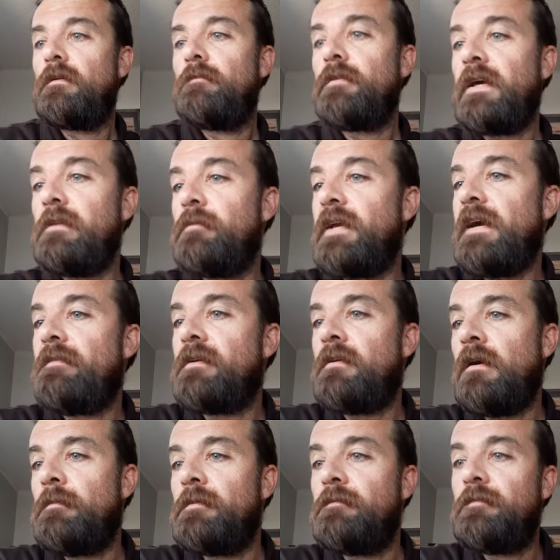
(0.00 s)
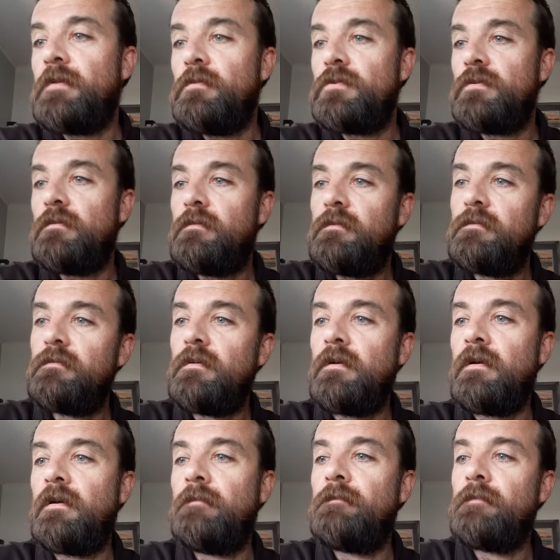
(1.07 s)
Finally, we got a common future.
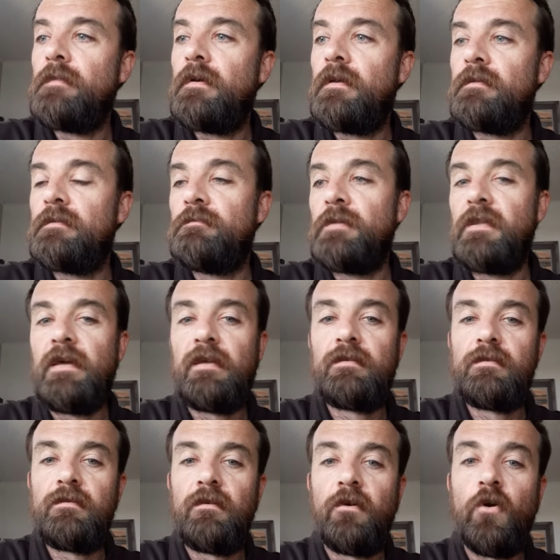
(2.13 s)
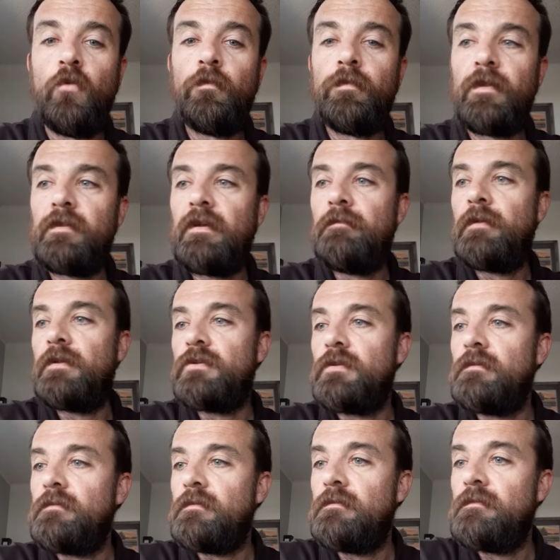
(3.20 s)
Um, and to me, that's the hope that they
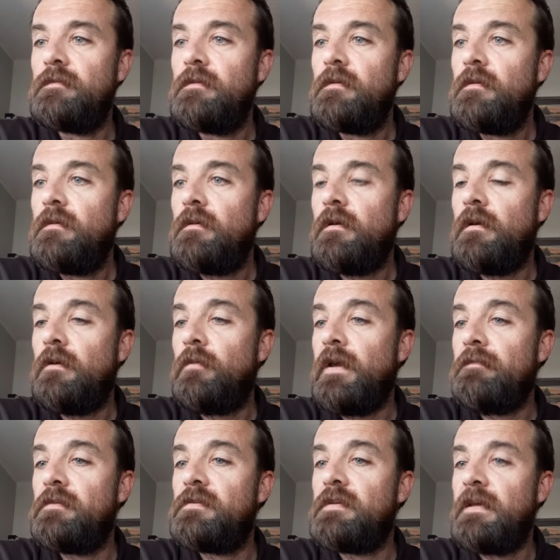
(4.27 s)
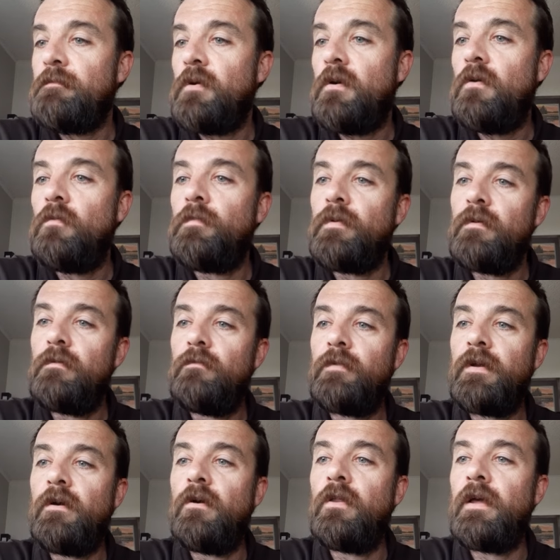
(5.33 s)
mentioned. Uh, we have the same hope.
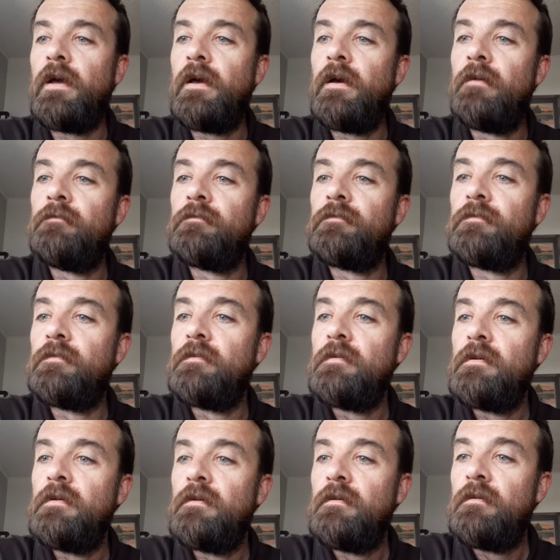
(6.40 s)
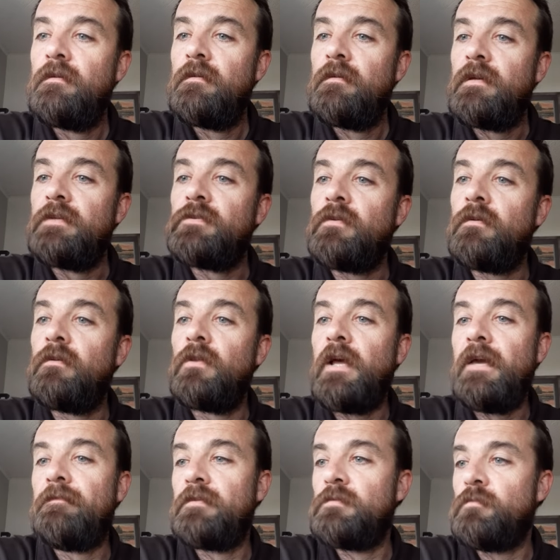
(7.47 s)
We all have eternal
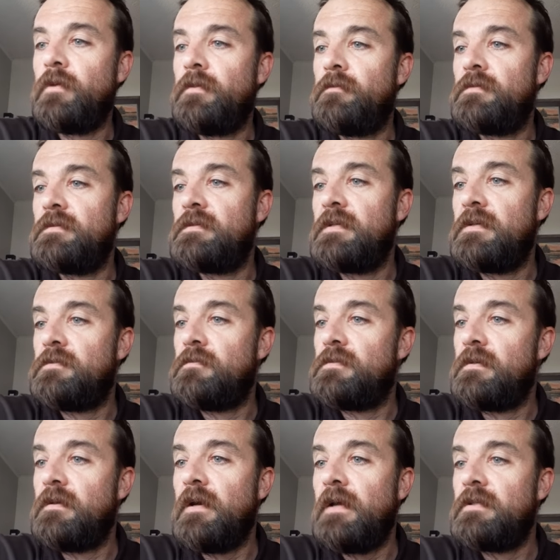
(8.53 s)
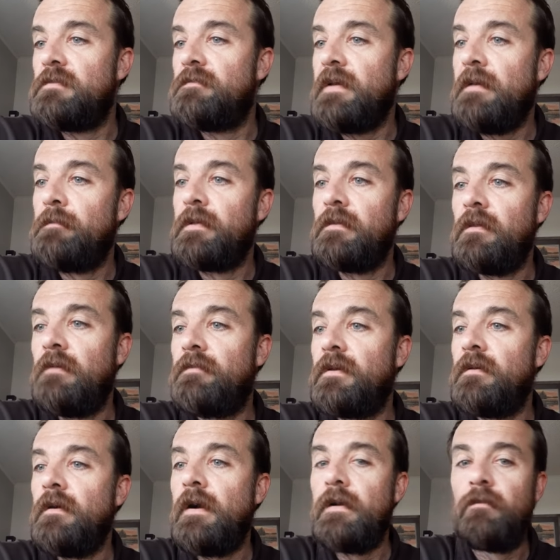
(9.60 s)
life as brothers and sisters in God's family, loving
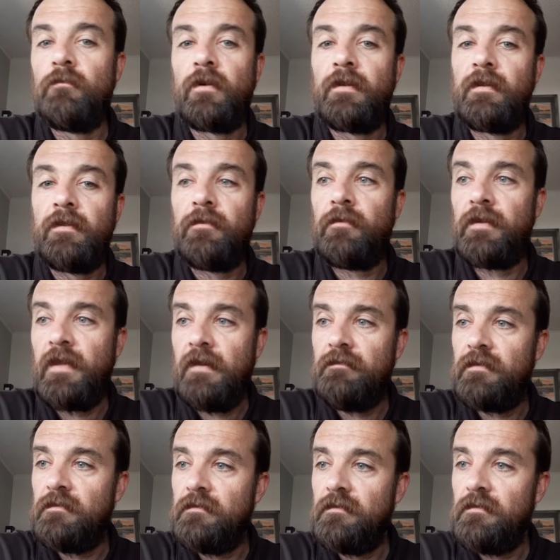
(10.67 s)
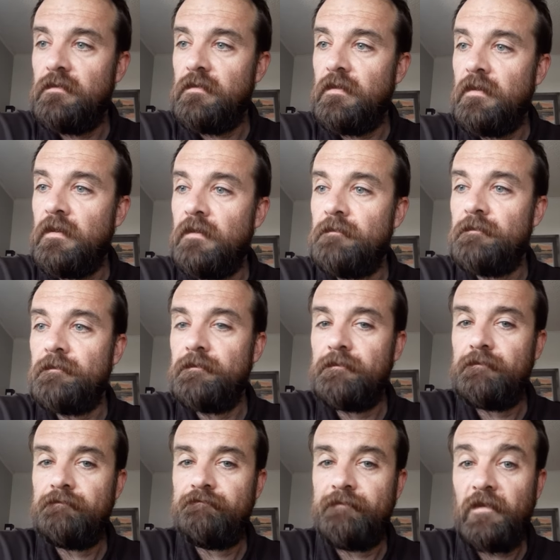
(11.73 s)
God and one another in heaven. Um,
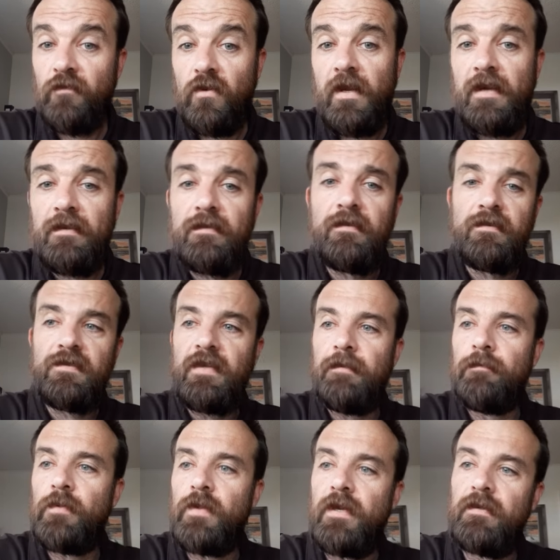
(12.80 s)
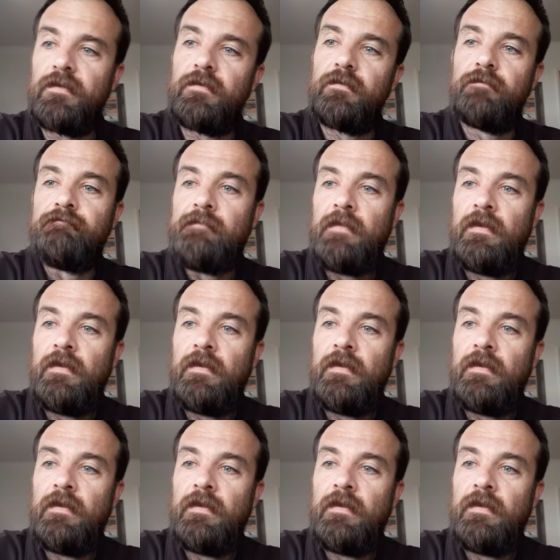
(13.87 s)
if we're headed to the same place,